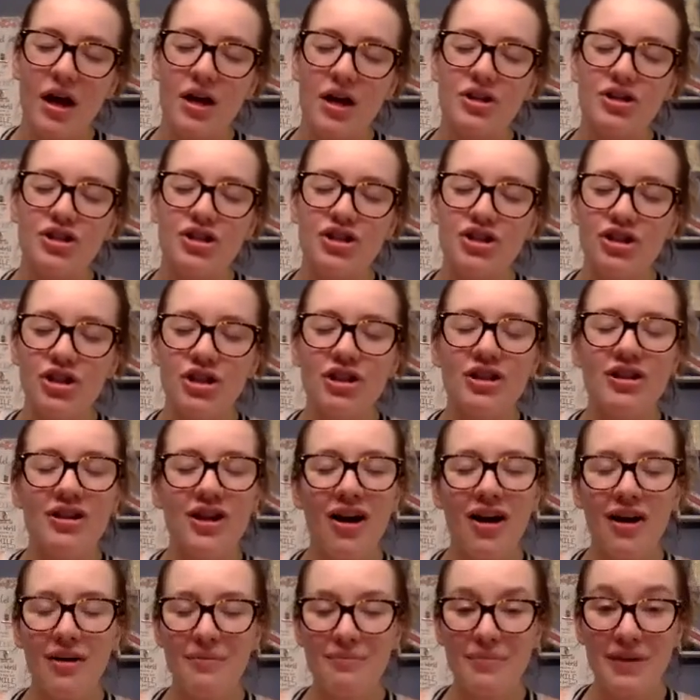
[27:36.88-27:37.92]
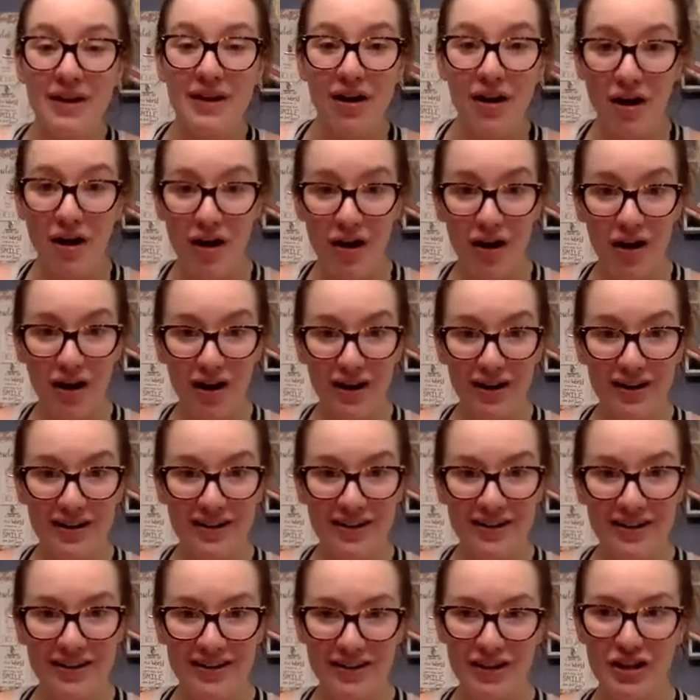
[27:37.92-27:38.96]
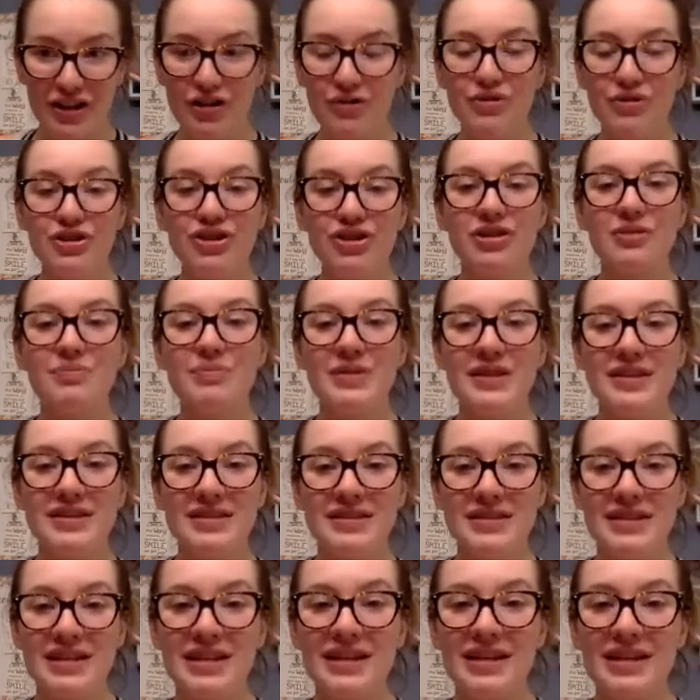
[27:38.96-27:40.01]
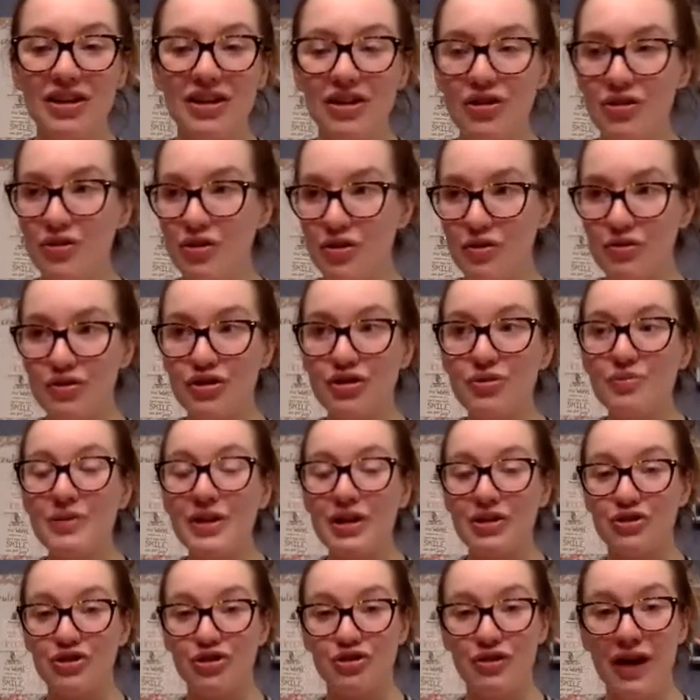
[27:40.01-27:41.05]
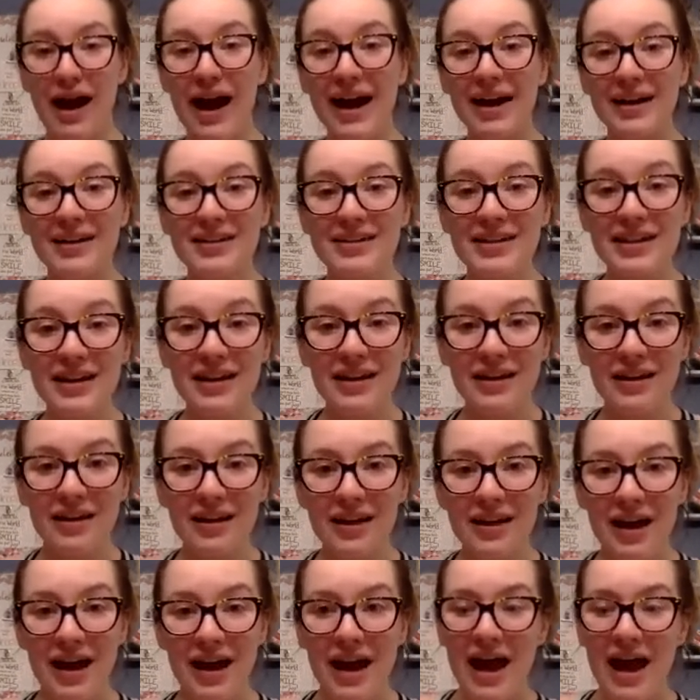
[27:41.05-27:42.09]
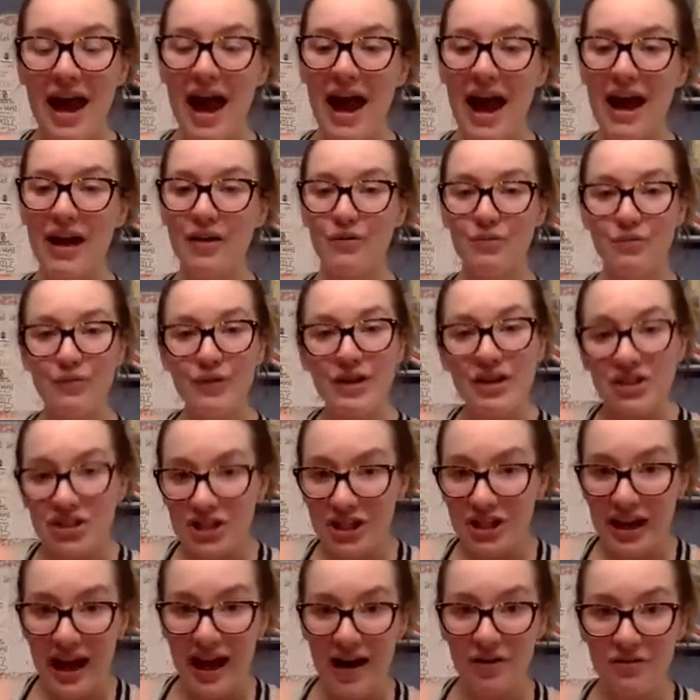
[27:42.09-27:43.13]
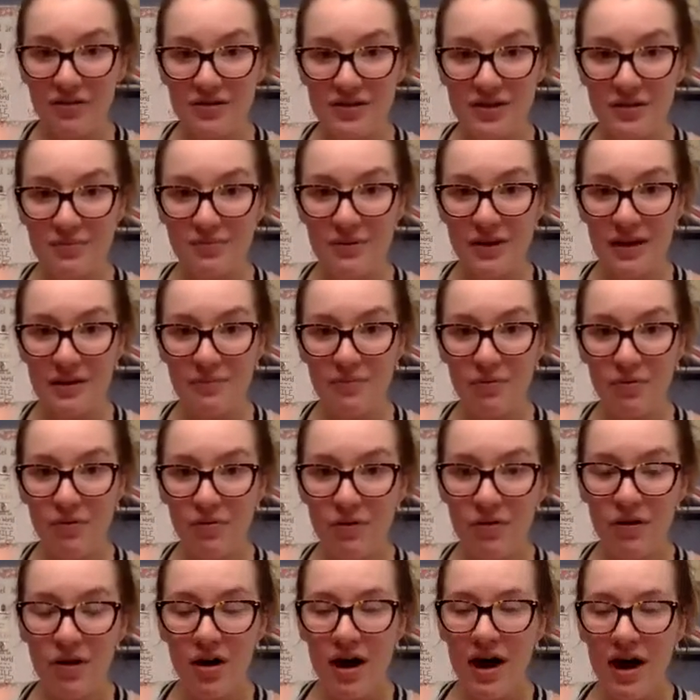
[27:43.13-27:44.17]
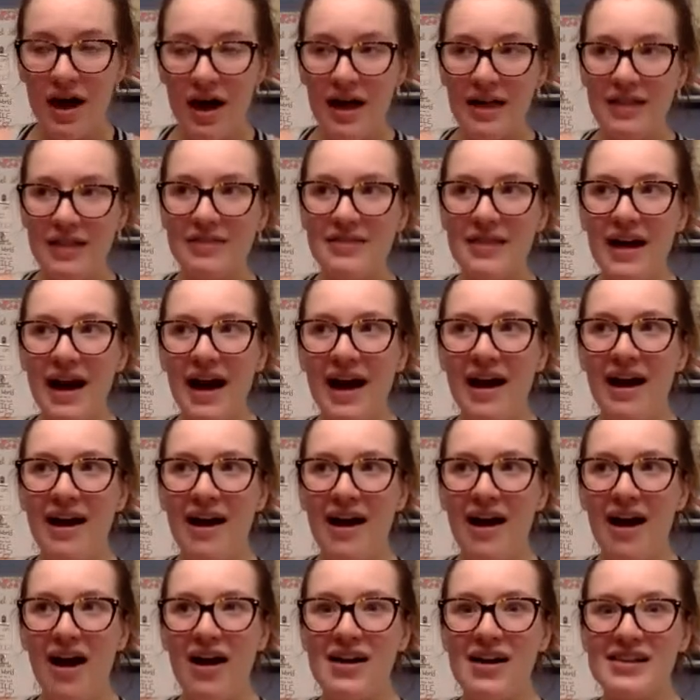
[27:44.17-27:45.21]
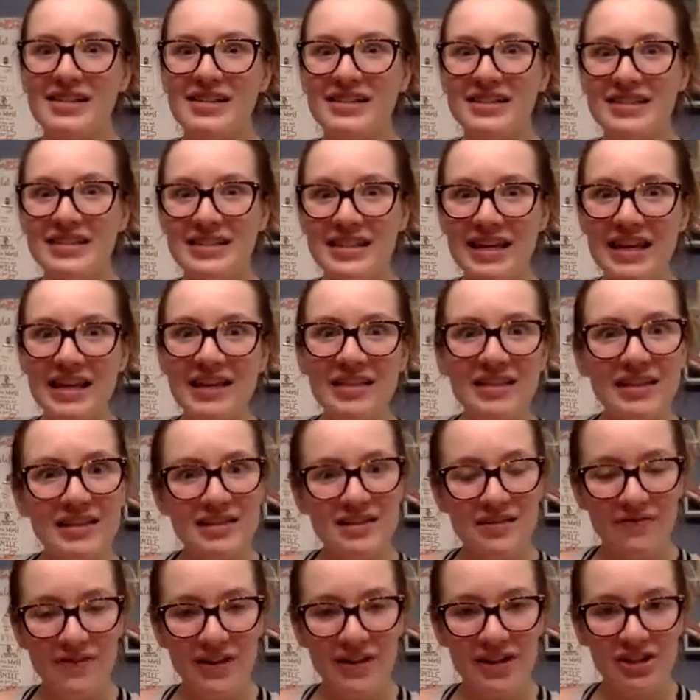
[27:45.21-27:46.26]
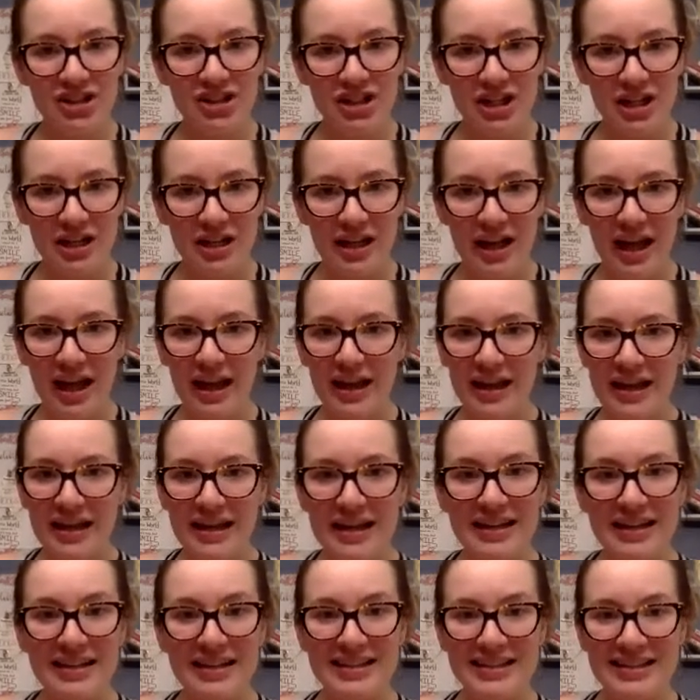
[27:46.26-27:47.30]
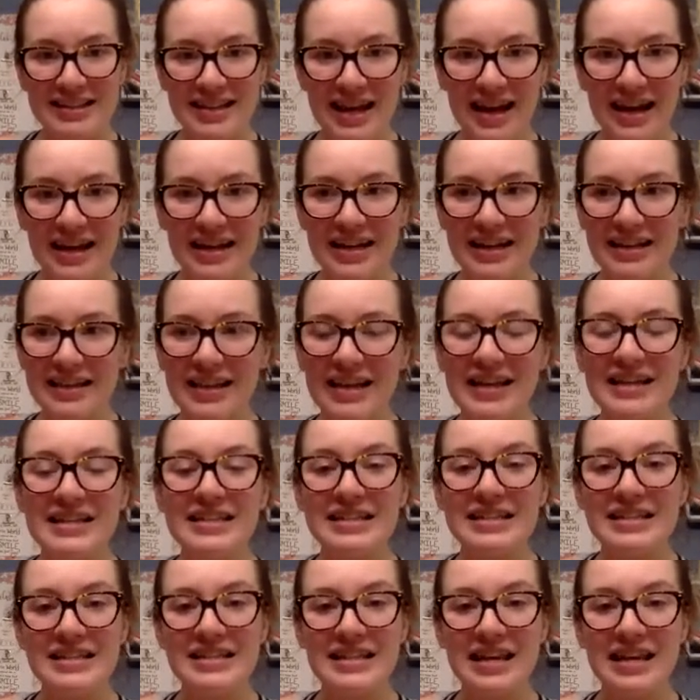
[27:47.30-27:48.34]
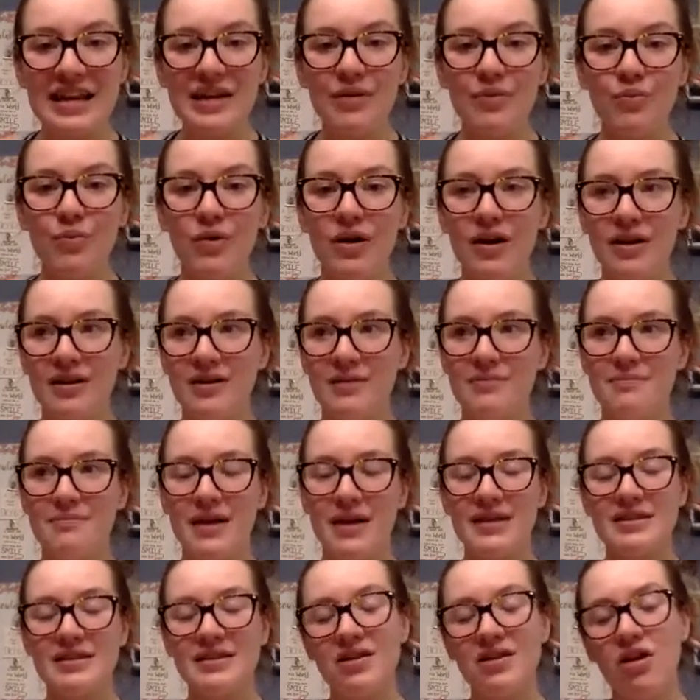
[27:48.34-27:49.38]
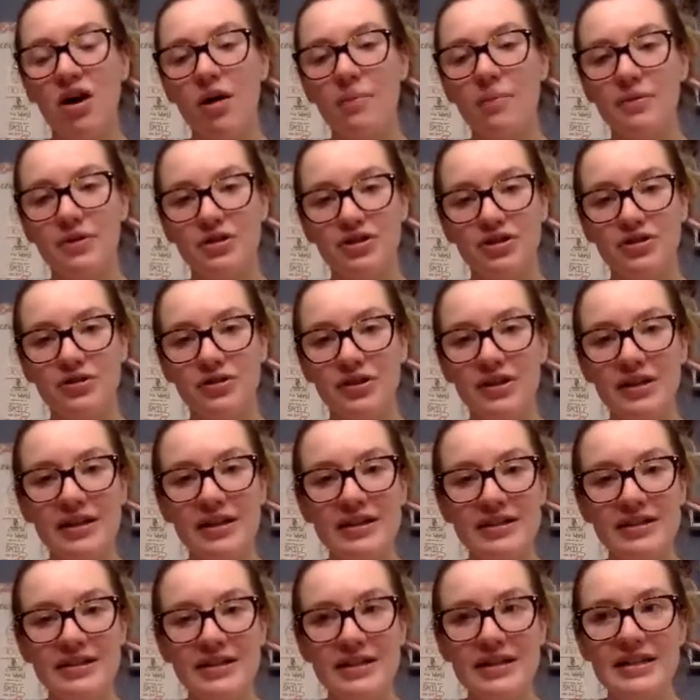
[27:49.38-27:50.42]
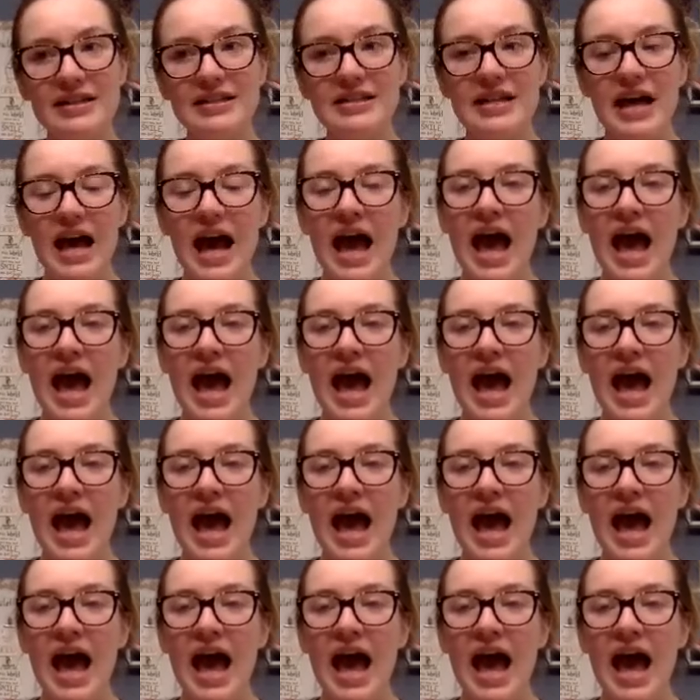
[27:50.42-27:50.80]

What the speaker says: should not be hard. You should be attracting and reaching out to people that see this vision and get excited. They see what an amazing opportunity this is,